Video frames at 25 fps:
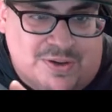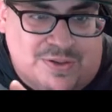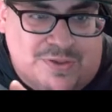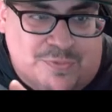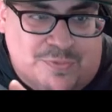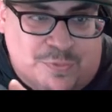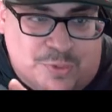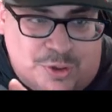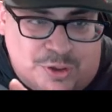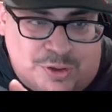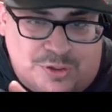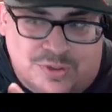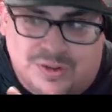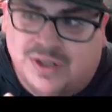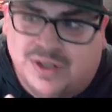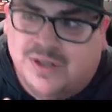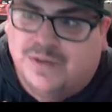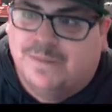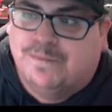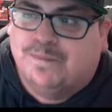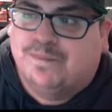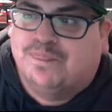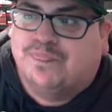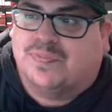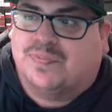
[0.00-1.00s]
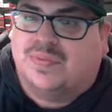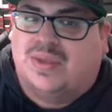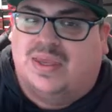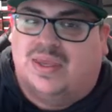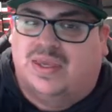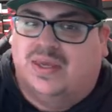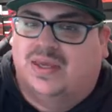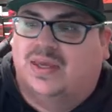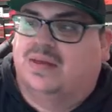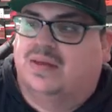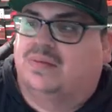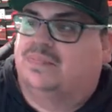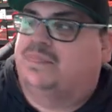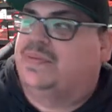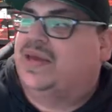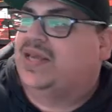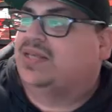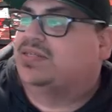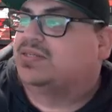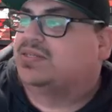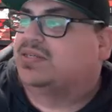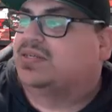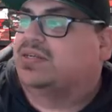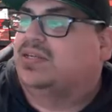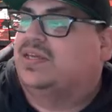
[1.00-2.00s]
on the road, and
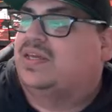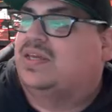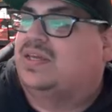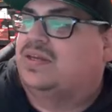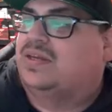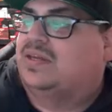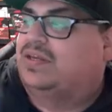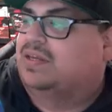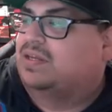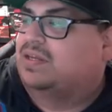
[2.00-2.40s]
basically